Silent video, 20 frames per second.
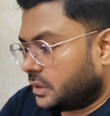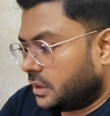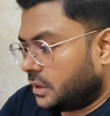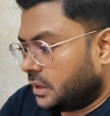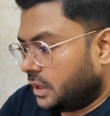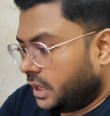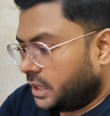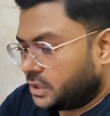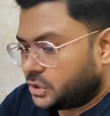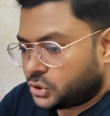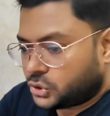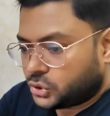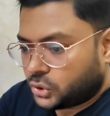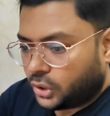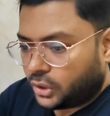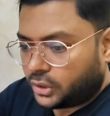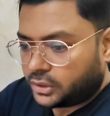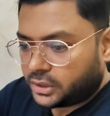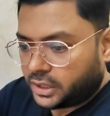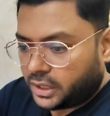late
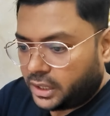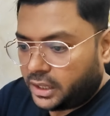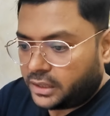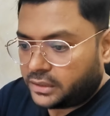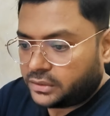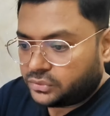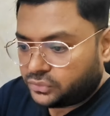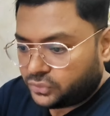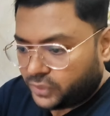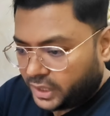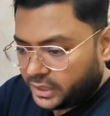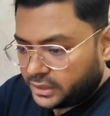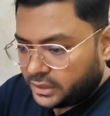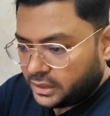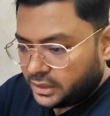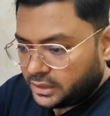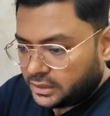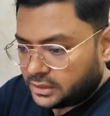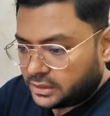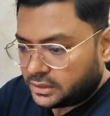short, and
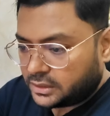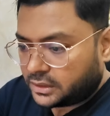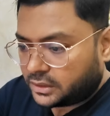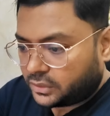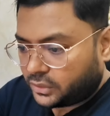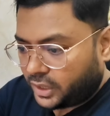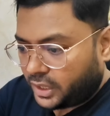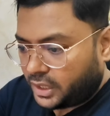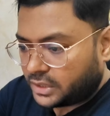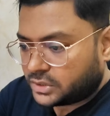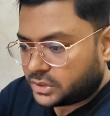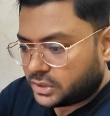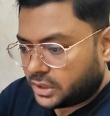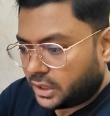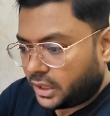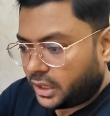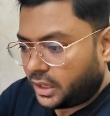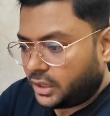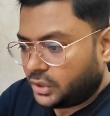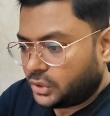finally then crashed
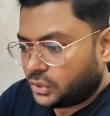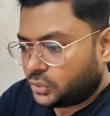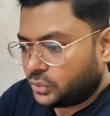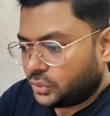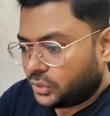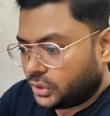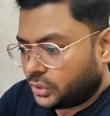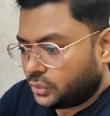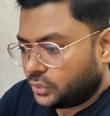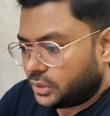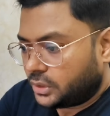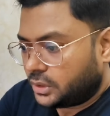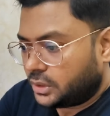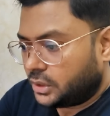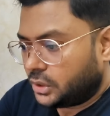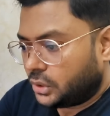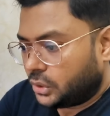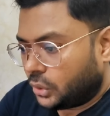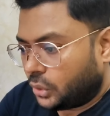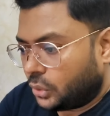again to new
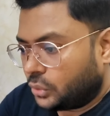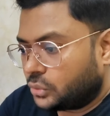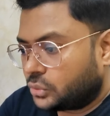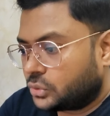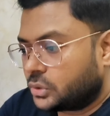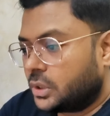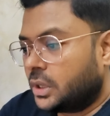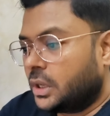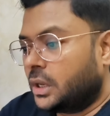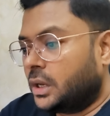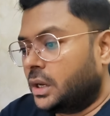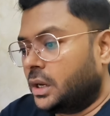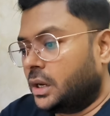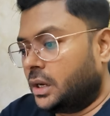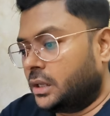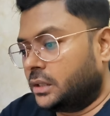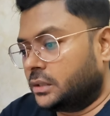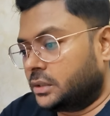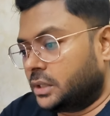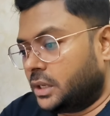daily low.
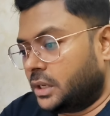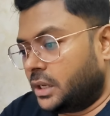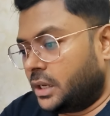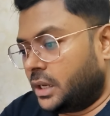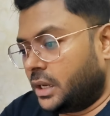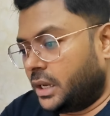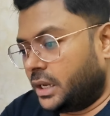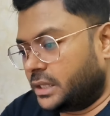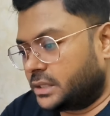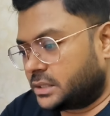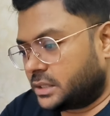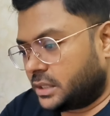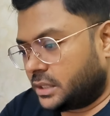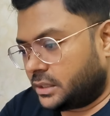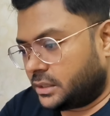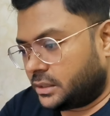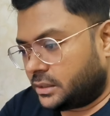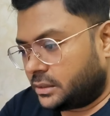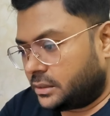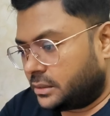The
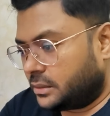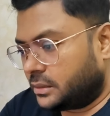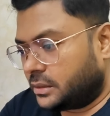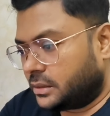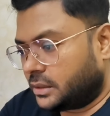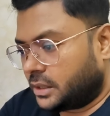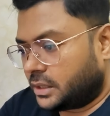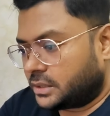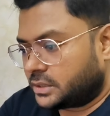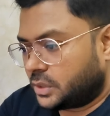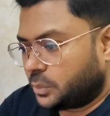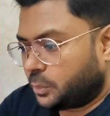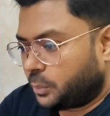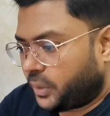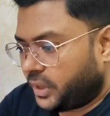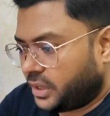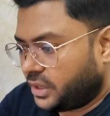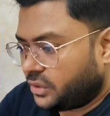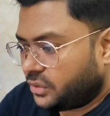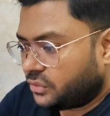
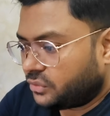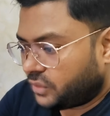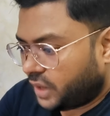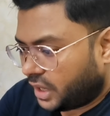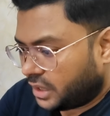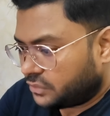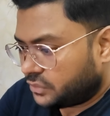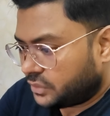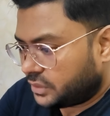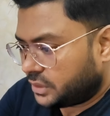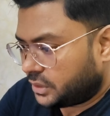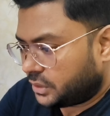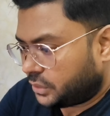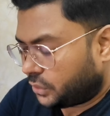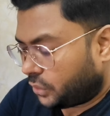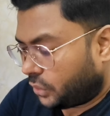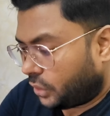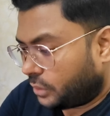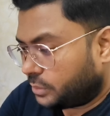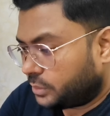S&P 500
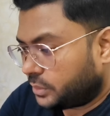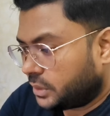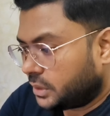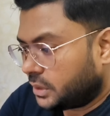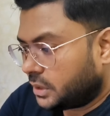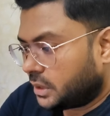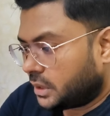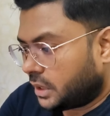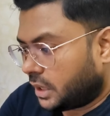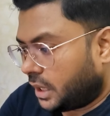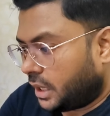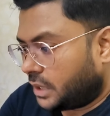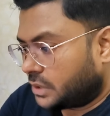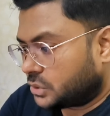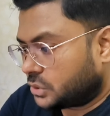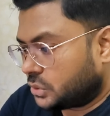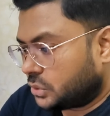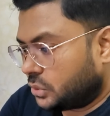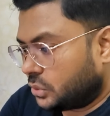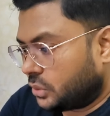dropped as
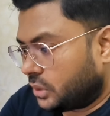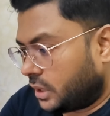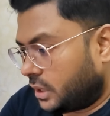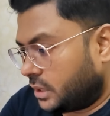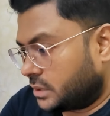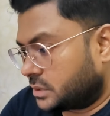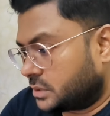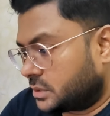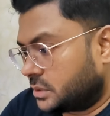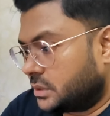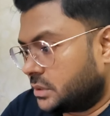low as